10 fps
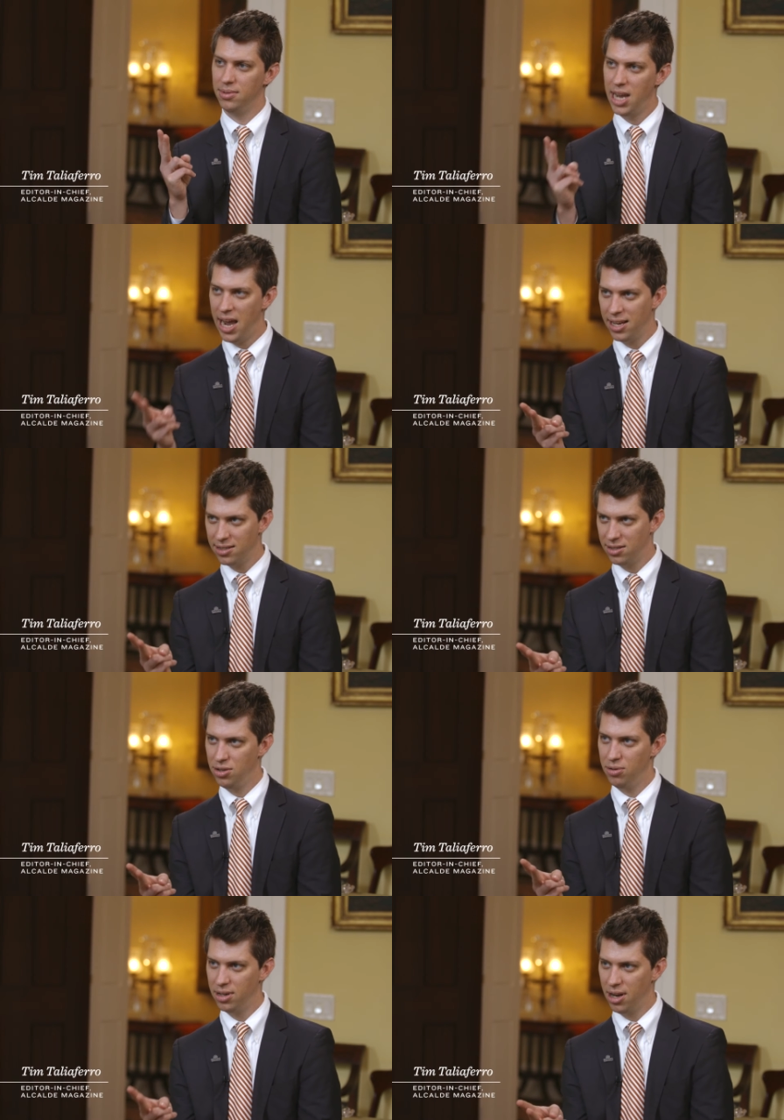tasks
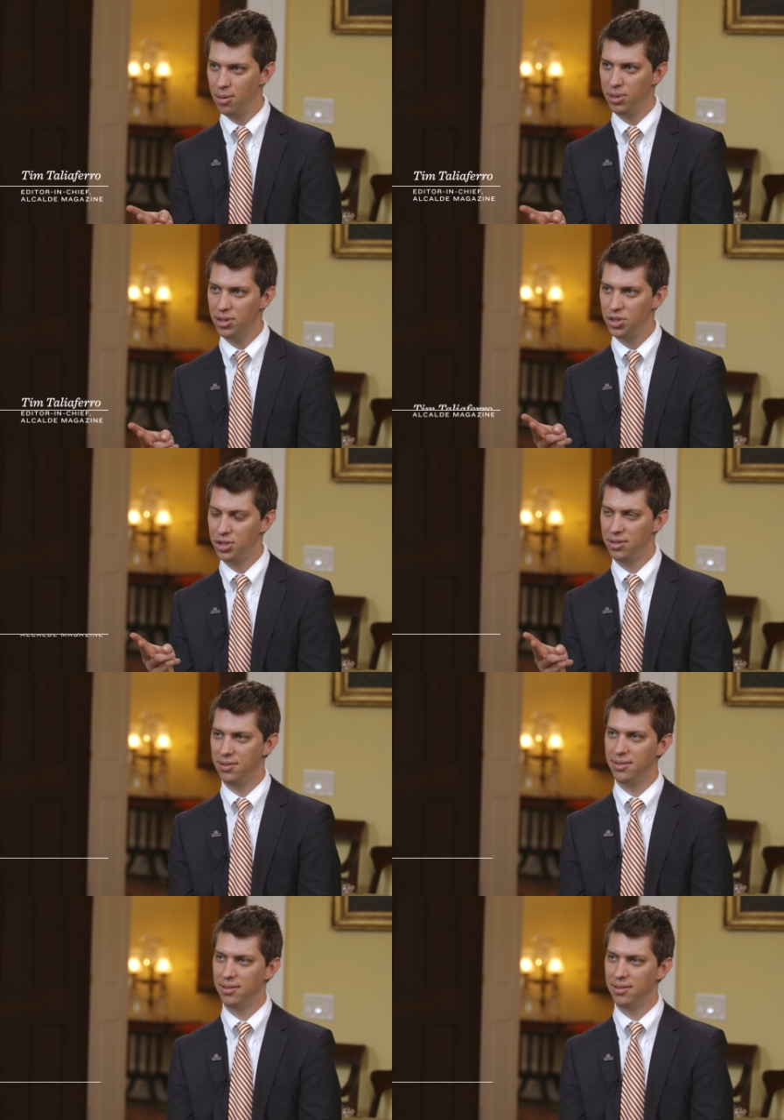to accomplish.